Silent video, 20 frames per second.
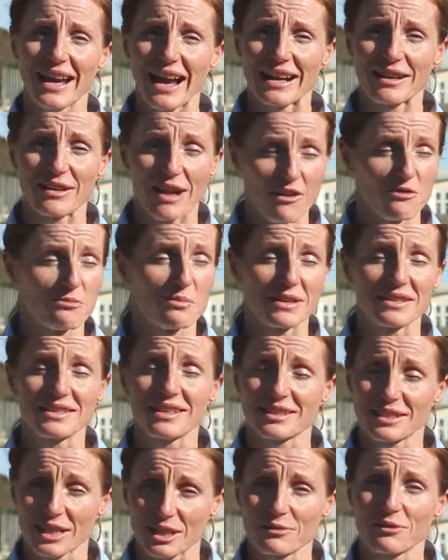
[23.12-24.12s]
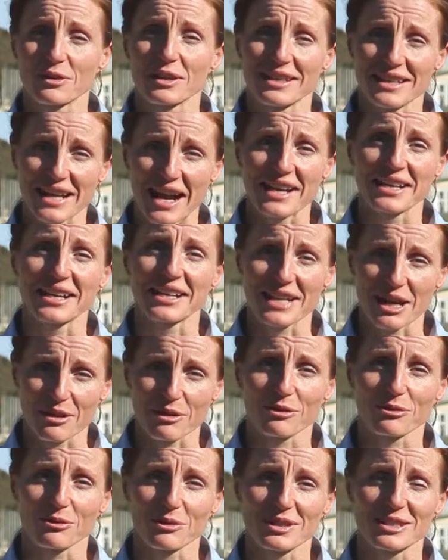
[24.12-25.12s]
and have been successful in gaining another
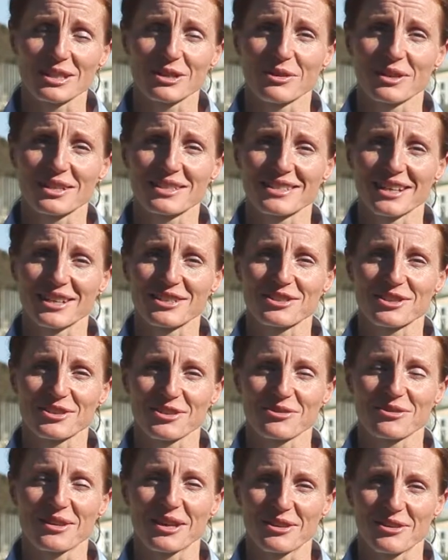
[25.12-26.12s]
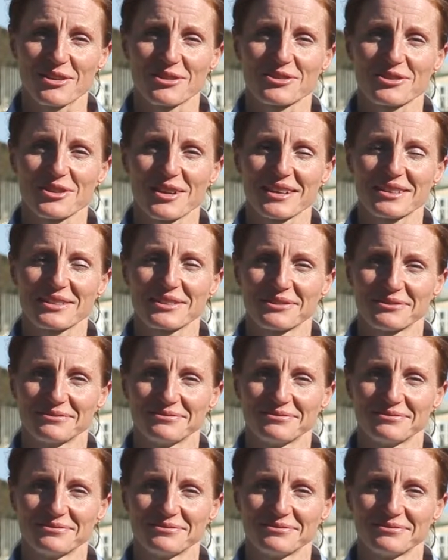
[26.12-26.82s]
three-year extension on that contract.